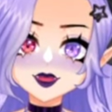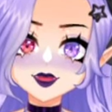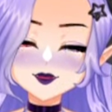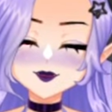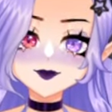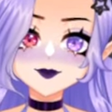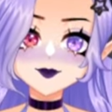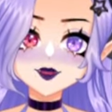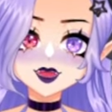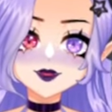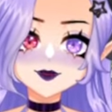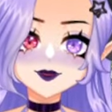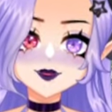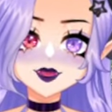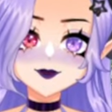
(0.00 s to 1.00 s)

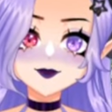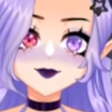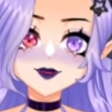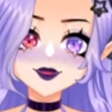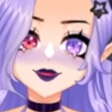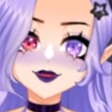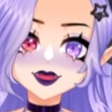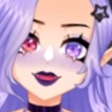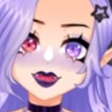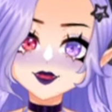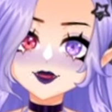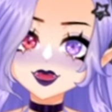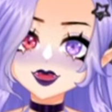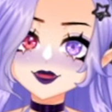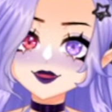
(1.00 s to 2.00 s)
unfortunately we needed a
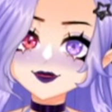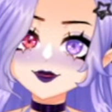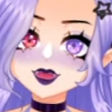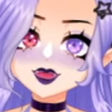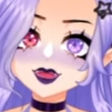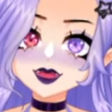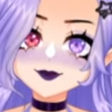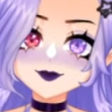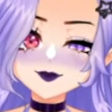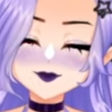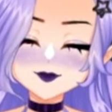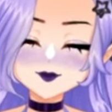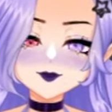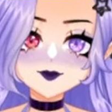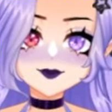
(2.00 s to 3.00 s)
13 strength
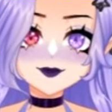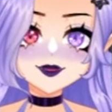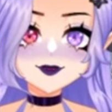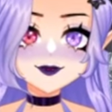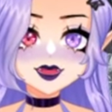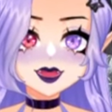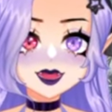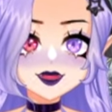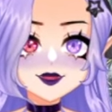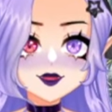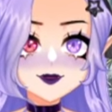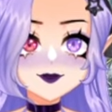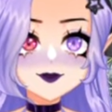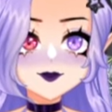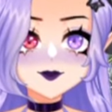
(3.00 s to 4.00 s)
and a 13 dex, so
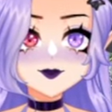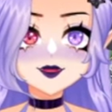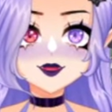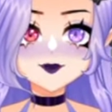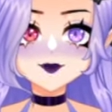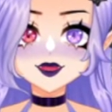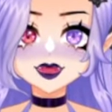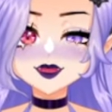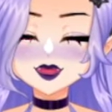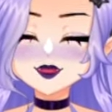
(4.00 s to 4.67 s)
for point buy,